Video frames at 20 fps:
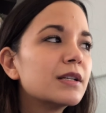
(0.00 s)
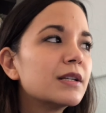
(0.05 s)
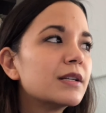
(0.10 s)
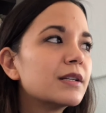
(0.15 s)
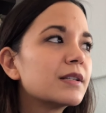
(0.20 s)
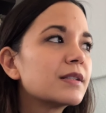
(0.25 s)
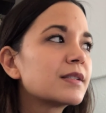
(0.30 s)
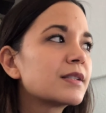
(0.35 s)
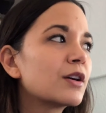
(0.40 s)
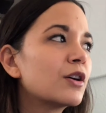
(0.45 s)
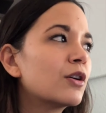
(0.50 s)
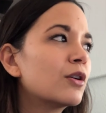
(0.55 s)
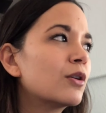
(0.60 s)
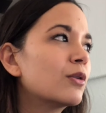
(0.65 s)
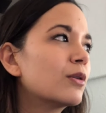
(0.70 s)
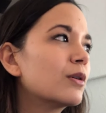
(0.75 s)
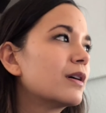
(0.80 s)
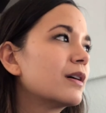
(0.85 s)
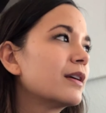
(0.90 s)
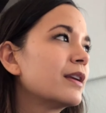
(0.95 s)

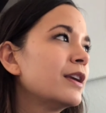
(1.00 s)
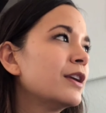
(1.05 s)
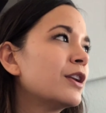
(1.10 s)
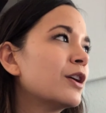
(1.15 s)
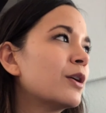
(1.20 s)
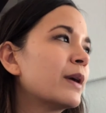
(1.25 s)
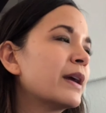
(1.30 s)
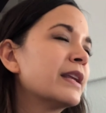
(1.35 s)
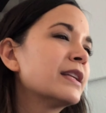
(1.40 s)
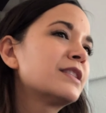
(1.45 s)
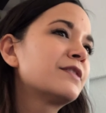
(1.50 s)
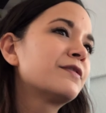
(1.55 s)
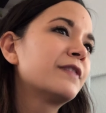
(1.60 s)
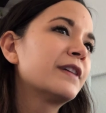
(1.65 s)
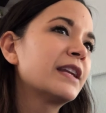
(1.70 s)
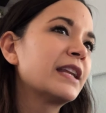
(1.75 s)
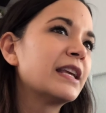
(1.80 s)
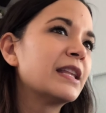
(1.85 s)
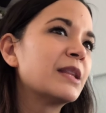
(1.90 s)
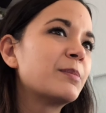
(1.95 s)
So, and it's
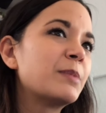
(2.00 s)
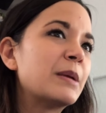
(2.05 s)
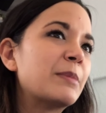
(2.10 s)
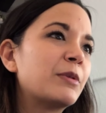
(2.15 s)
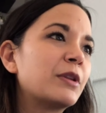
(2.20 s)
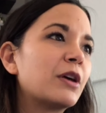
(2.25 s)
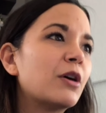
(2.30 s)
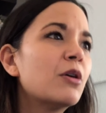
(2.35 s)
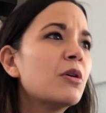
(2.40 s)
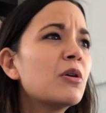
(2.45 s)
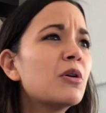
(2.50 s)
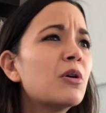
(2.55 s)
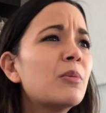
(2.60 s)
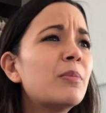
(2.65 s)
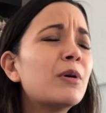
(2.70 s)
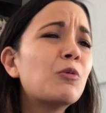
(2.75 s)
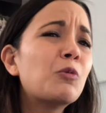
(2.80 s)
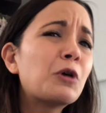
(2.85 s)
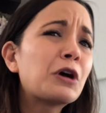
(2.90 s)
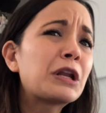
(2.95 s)
funny, the people that,
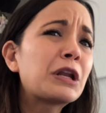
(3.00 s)
but what